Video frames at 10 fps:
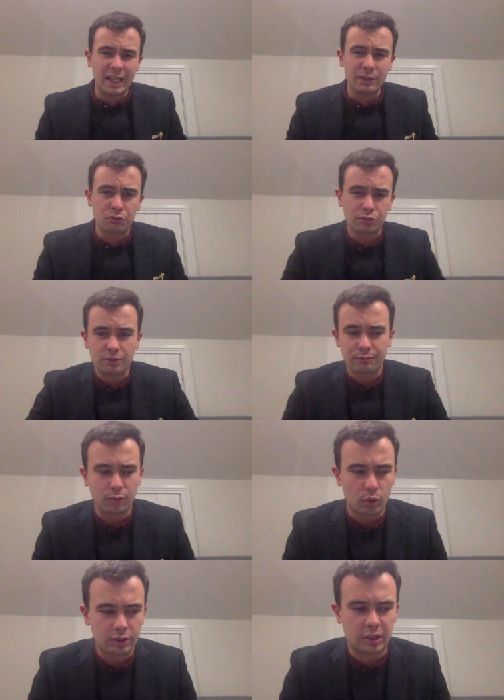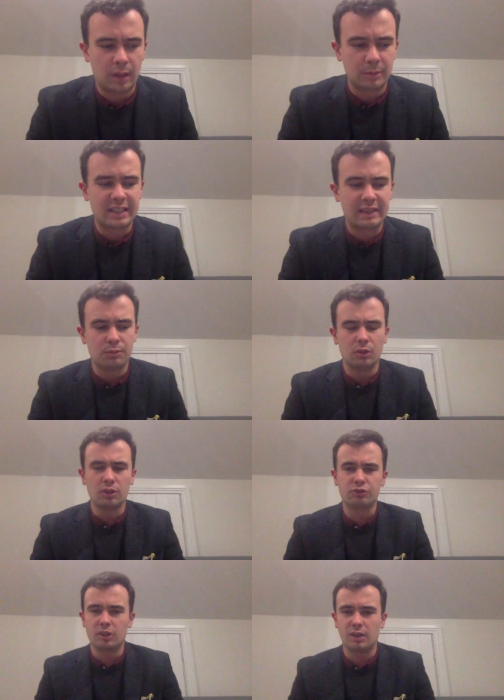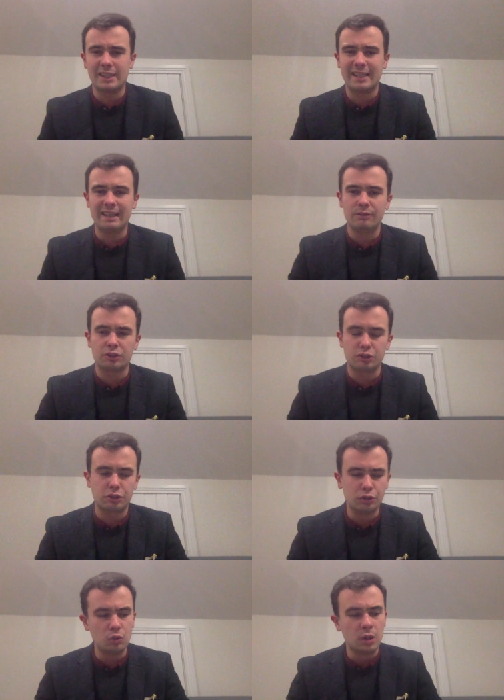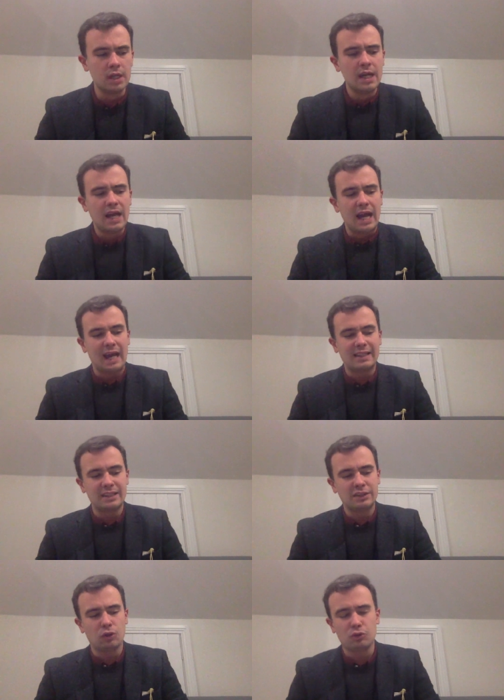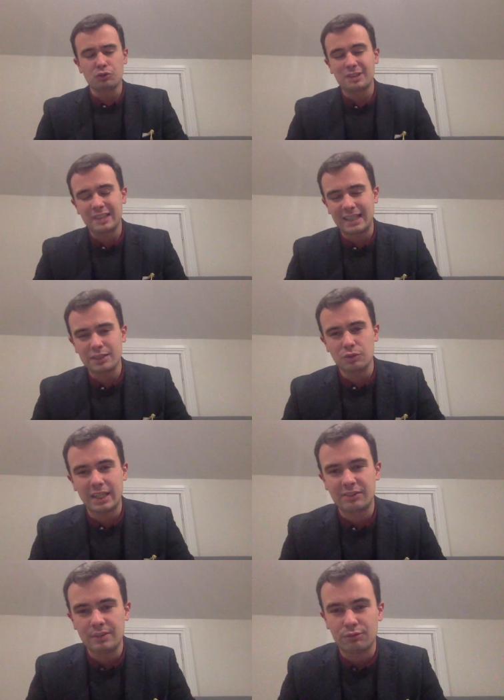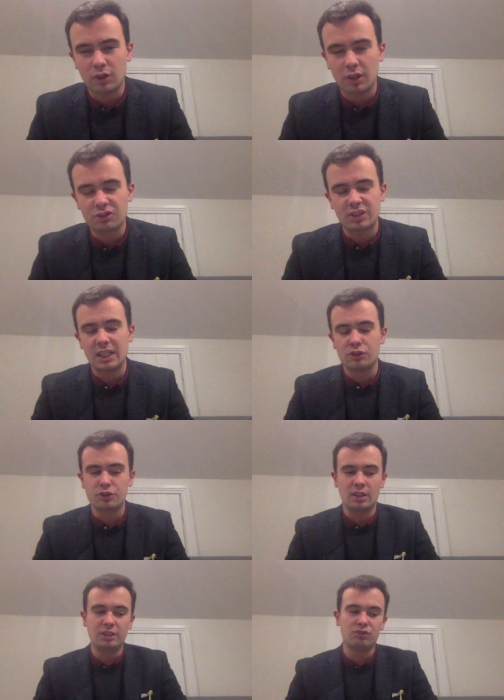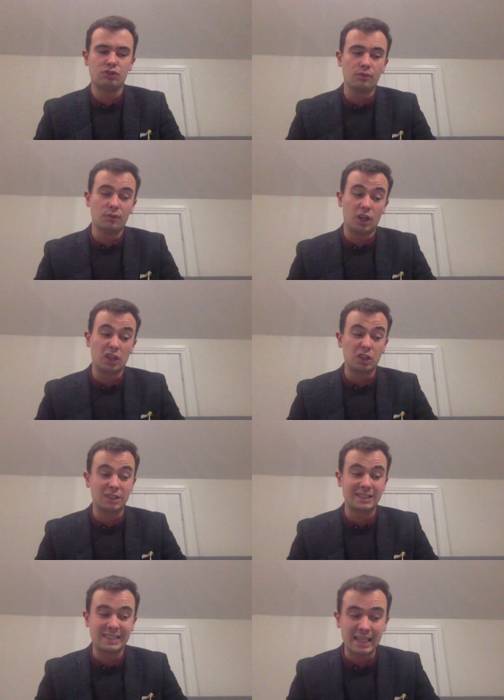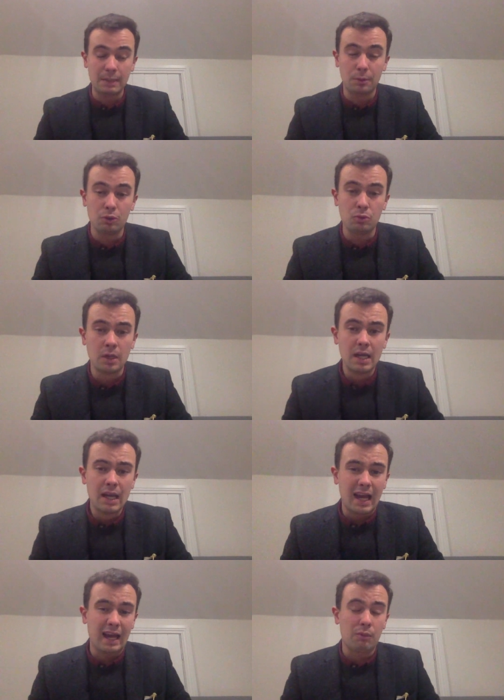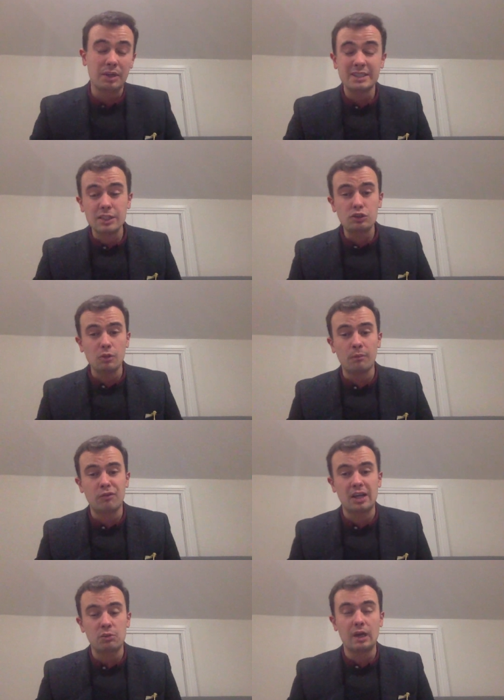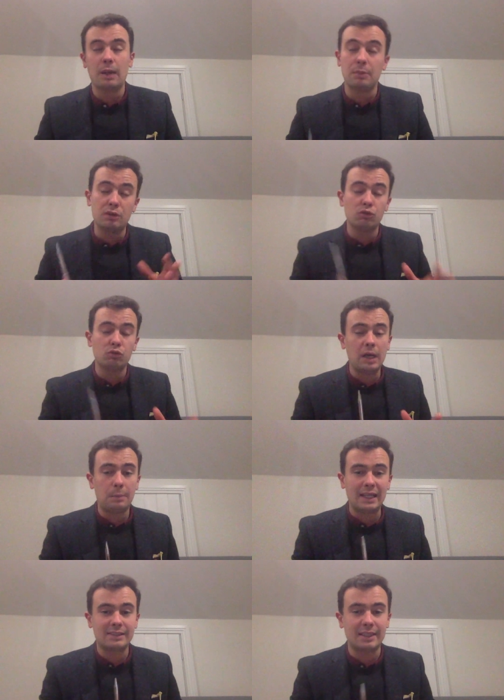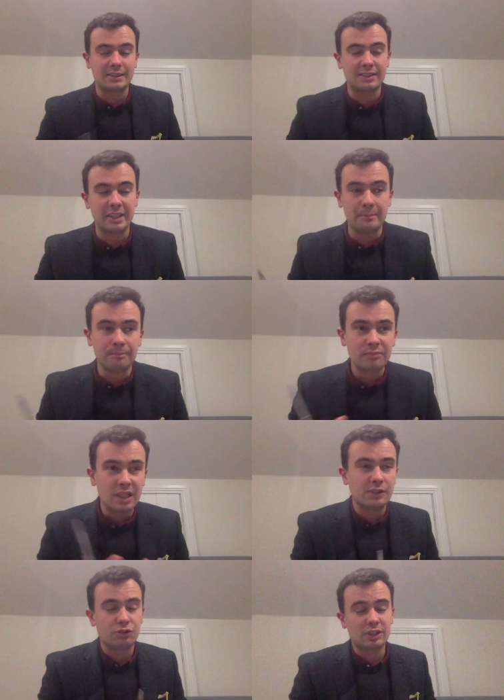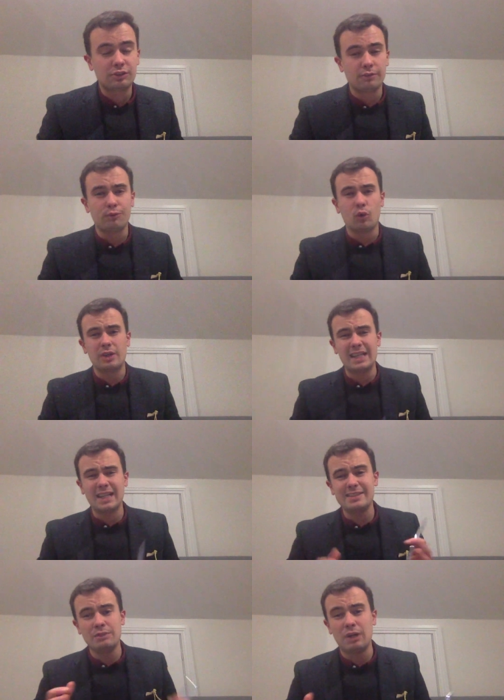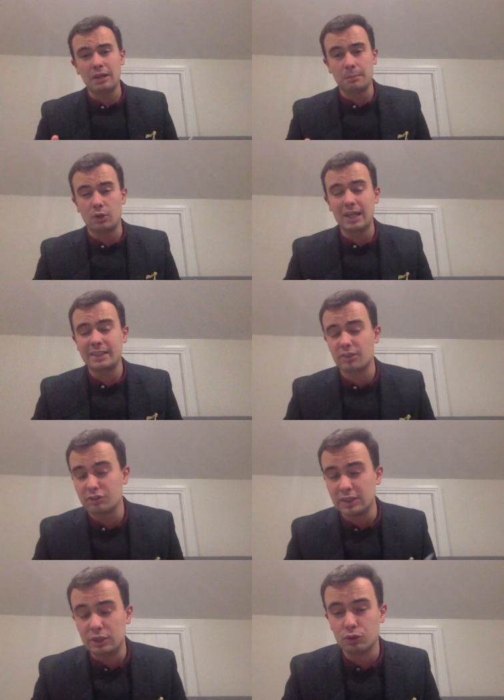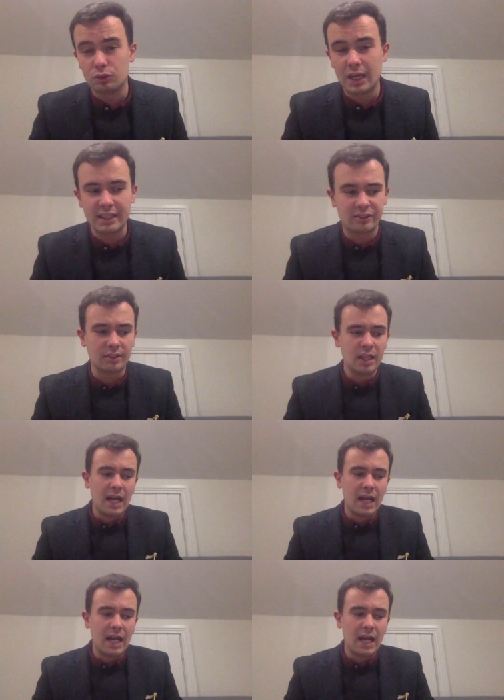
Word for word: Out for Tom and David Mullins, currently 11 to 2. Uh, this horse was second to Alexei Vronsky on ju- his juvenile hurdle debut, uh, where he didn't jump very well, but he was well back that day into 6 to 4, and he actually ran a miraculously good race